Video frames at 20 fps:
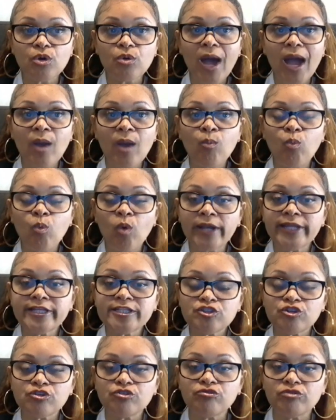So I
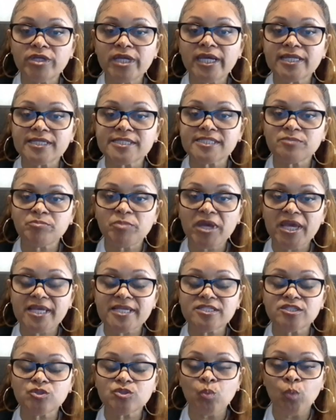wanted to create a
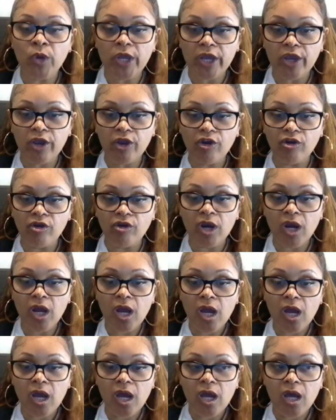space
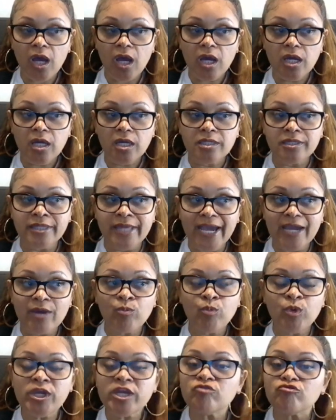where
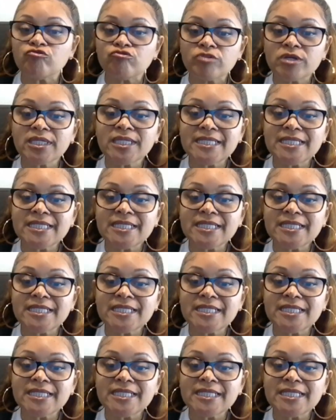that we